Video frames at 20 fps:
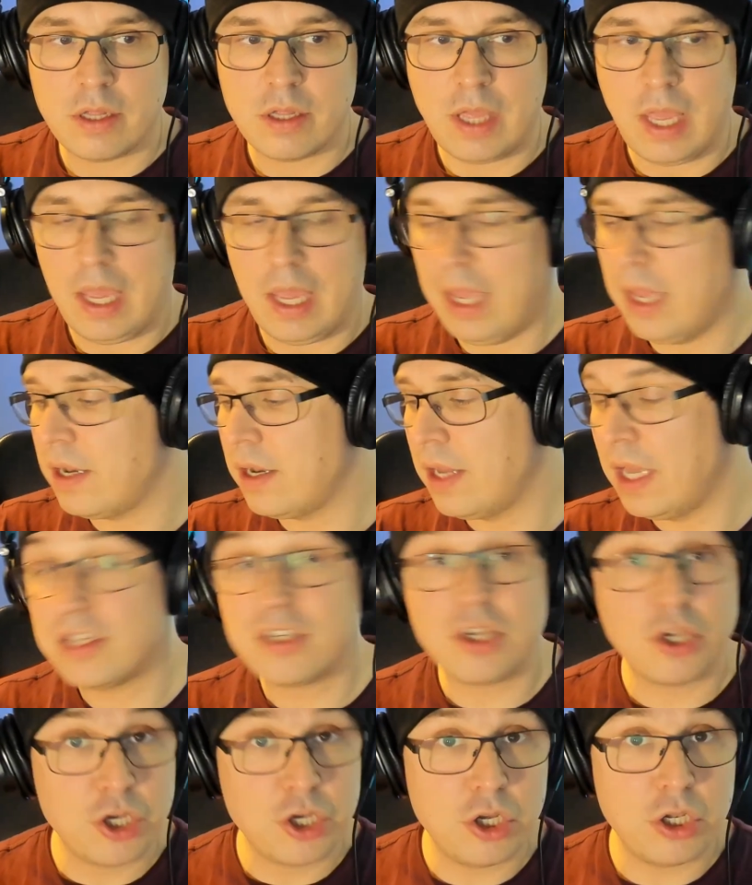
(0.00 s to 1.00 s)
and
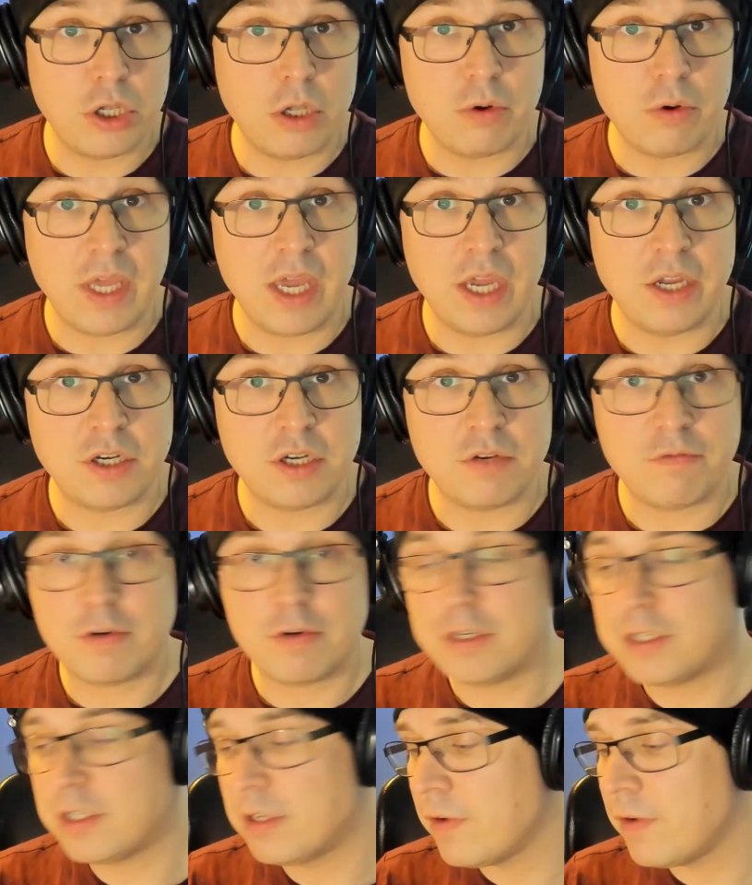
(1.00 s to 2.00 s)
it's a good location,
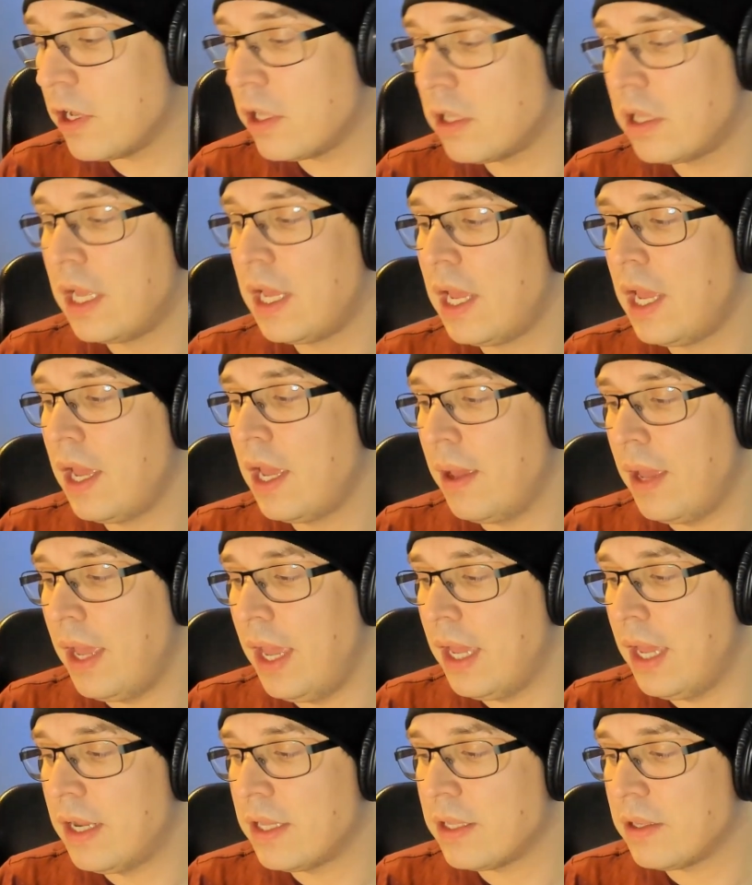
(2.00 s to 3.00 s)
first of all,
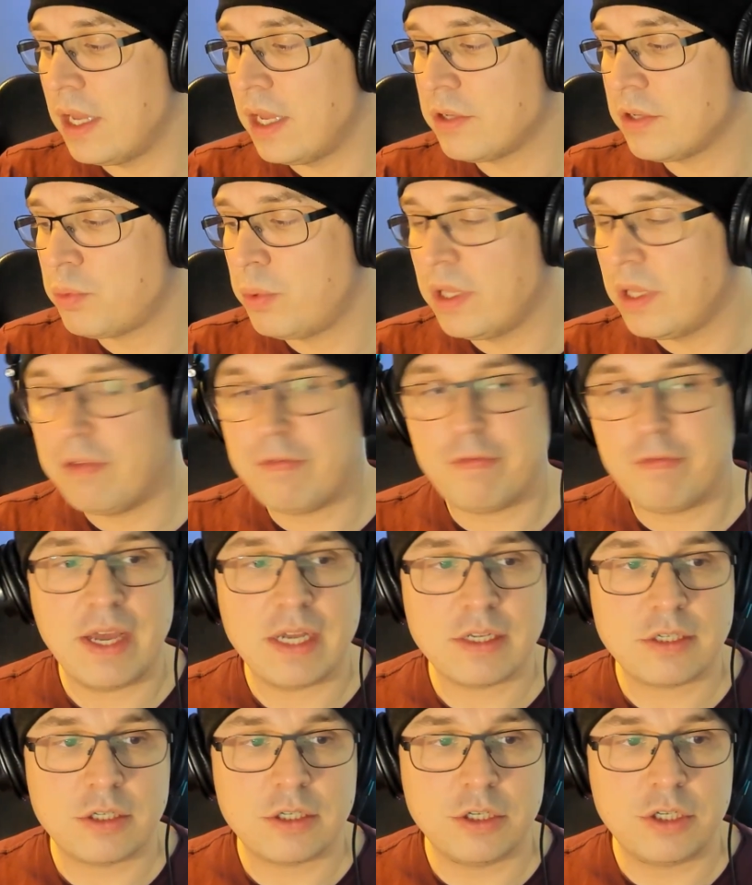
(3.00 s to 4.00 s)
and it's really
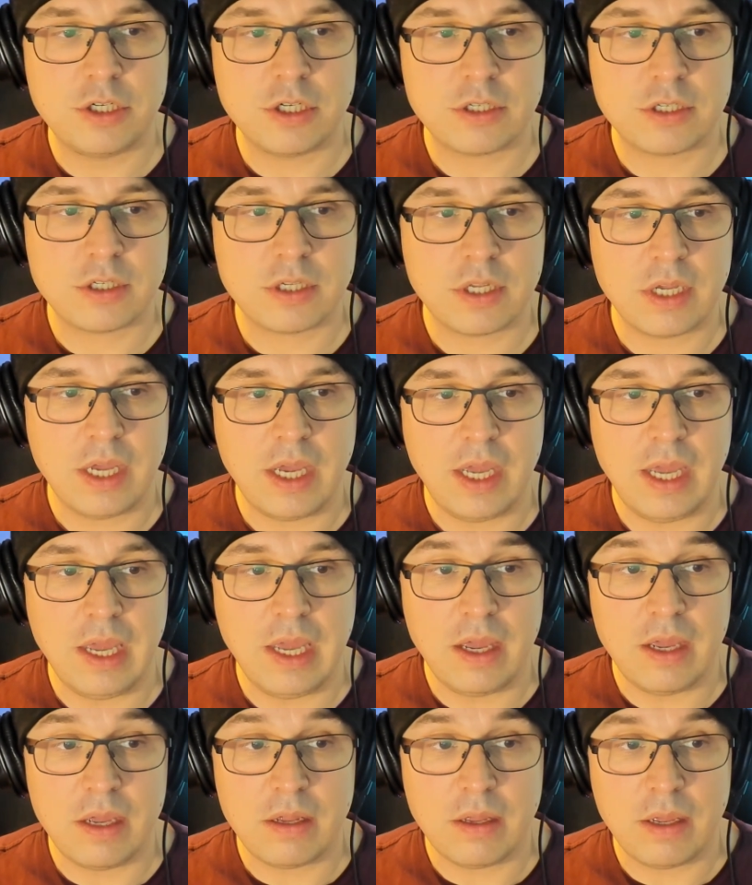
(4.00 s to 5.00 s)
fast to just,
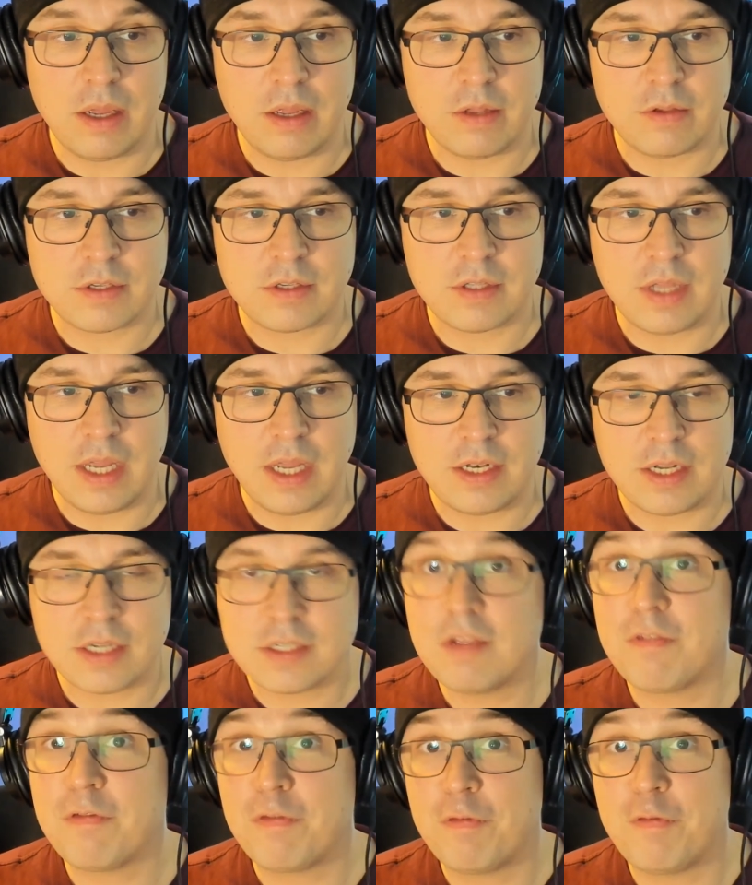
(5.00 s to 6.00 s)
it
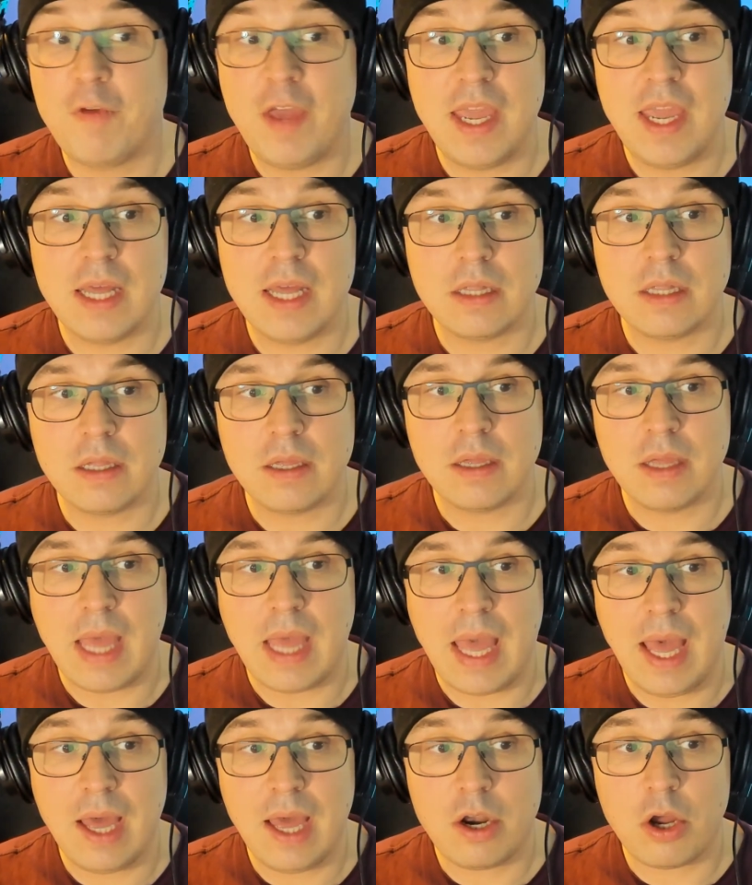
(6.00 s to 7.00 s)
doesn't fail
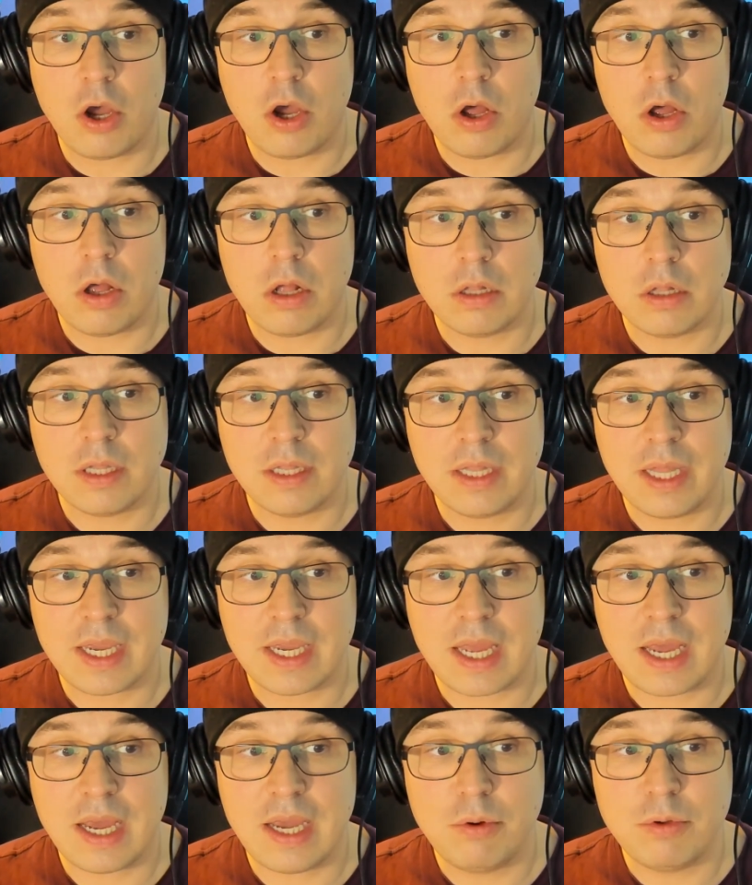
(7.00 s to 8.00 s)
at all.
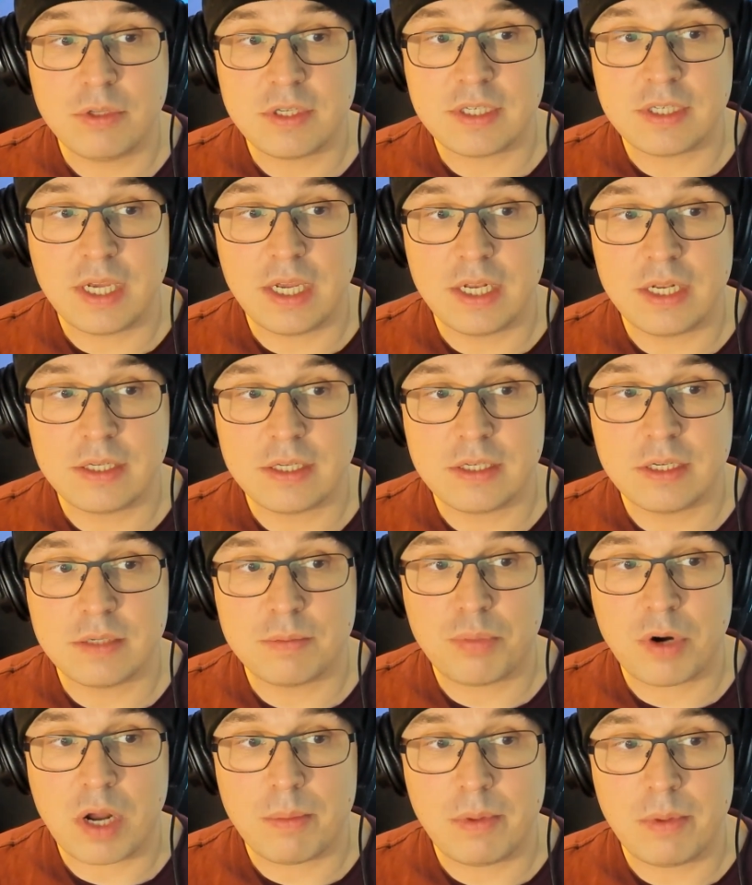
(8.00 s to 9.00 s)
Like, I would say this is
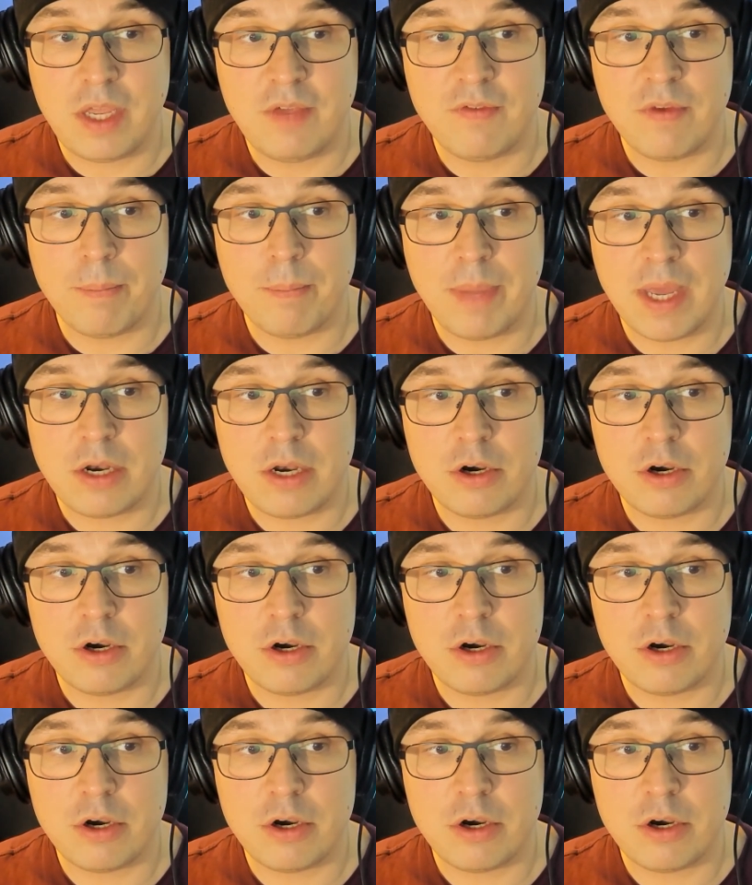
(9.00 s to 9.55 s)
probably even better